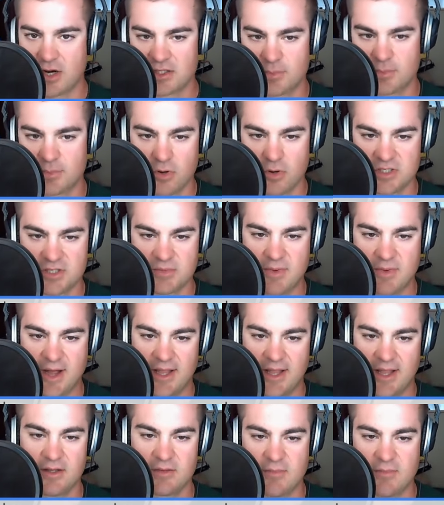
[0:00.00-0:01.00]
port to
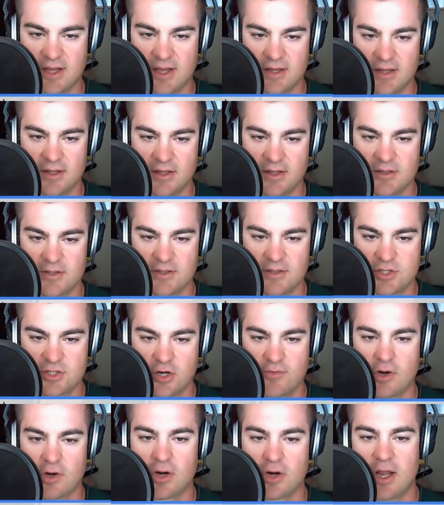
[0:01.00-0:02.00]
my
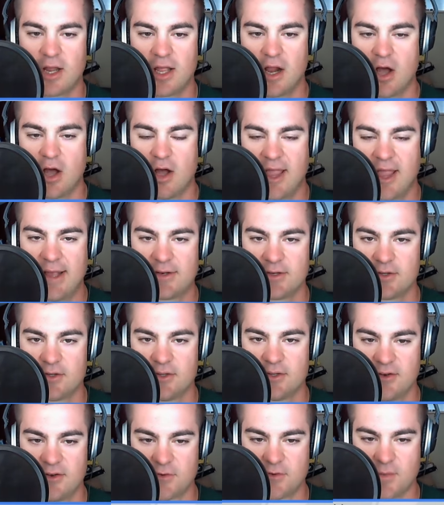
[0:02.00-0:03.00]
server, and I'll handle
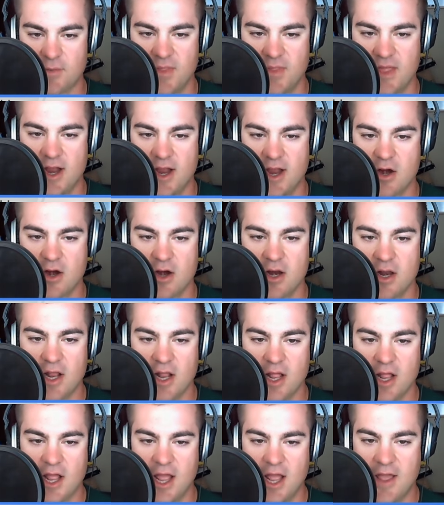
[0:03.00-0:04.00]
it from there.
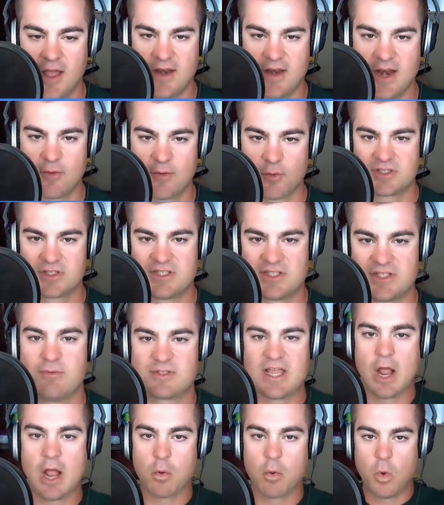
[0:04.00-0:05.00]
And the network team was
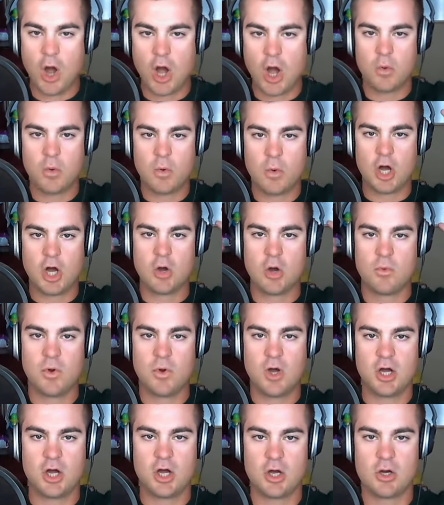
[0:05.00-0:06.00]
like,
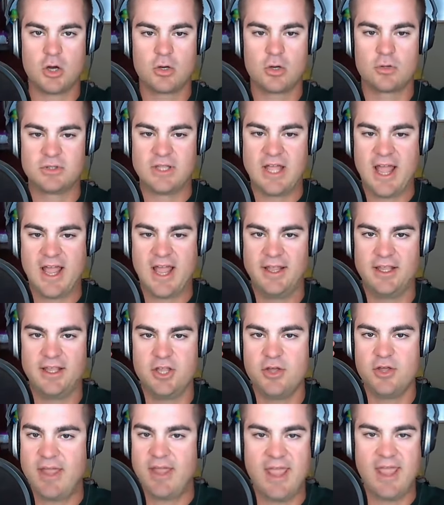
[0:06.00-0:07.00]
whoa, like you
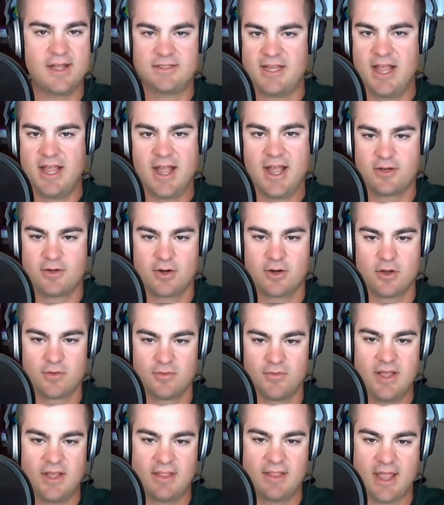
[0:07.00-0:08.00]
can't tag your own
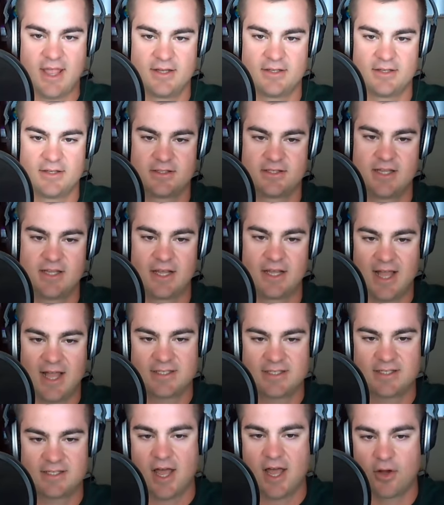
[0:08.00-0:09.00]
VLANs, like that's
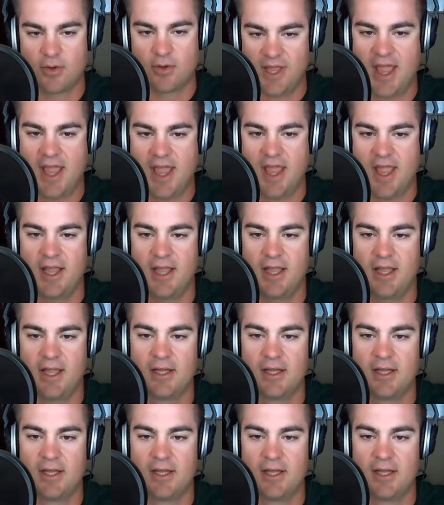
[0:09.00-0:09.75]
not okay.